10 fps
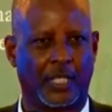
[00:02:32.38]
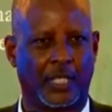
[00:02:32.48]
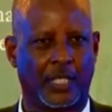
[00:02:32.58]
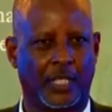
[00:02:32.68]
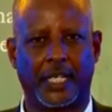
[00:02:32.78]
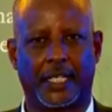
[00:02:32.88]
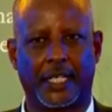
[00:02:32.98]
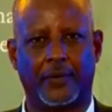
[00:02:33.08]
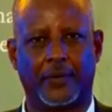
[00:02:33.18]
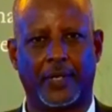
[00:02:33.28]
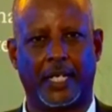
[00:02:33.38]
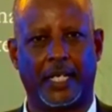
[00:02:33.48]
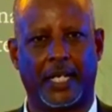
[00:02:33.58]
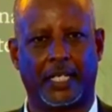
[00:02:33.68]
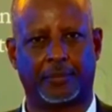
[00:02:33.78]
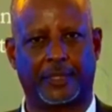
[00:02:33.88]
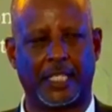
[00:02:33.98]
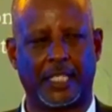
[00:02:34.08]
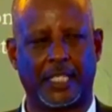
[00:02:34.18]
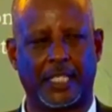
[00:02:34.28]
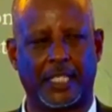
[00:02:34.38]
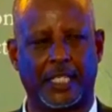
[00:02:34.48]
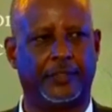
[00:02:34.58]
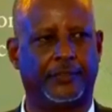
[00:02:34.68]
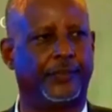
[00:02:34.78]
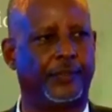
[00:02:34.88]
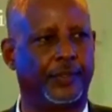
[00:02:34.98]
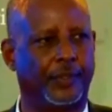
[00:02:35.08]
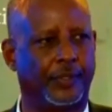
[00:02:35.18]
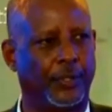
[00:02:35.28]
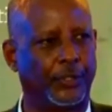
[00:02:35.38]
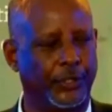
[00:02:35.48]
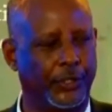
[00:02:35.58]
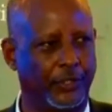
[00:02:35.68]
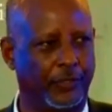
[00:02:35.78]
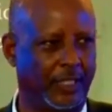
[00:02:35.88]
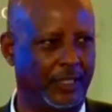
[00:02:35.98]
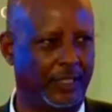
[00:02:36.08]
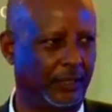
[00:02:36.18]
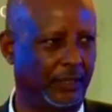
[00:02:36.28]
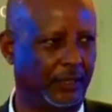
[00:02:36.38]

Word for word: to take away a substantive portion of it